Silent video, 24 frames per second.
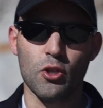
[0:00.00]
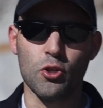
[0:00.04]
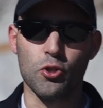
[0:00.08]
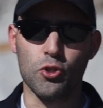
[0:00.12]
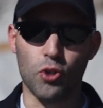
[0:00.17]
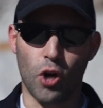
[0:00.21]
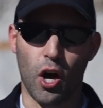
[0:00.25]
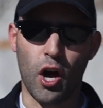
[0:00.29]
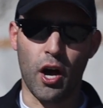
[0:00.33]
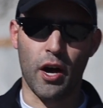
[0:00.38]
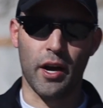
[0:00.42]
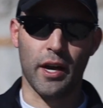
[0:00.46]

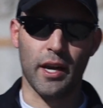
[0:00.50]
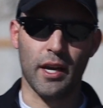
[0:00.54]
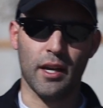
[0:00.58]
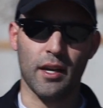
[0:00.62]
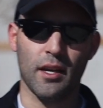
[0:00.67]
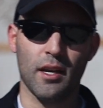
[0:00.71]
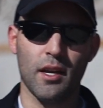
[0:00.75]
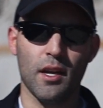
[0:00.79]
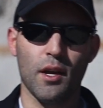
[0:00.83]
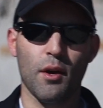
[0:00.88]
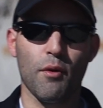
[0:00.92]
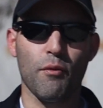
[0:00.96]

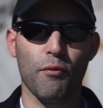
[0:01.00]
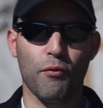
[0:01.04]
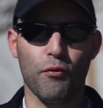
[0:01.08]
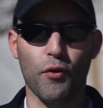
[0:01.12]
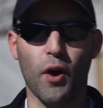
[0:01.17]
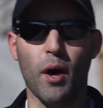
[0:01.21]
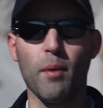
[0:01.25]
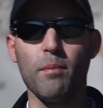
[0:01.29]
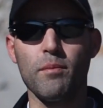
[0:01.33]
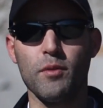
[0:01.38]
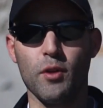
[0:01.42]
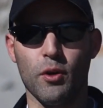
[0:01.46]
drawing
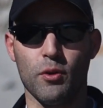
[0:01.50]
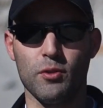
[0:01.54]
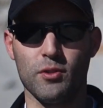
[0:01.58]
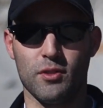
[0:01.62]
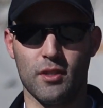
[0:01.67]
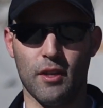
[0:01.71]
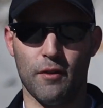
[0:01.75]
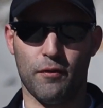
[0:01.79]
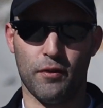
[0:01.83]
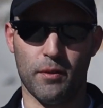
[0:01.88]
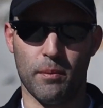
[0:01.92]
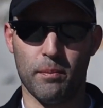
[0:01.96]
from
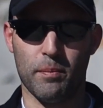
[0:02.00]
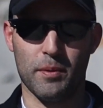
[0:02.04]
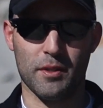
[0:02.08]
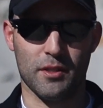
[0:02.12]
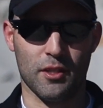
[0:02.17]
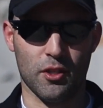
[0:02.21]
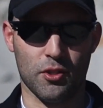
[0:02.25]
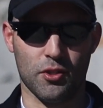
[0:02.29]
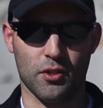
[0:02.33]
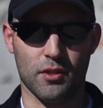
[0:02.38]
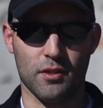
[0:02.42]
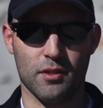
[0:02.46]
those different
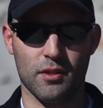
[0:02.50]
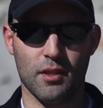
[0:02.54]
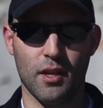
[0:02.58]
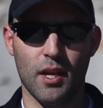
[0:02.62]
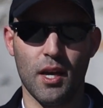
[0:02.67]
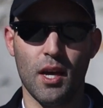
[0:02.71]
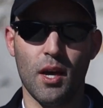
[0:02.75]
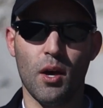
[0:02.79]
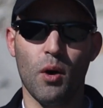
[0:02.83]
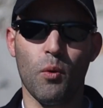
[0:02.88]
positions.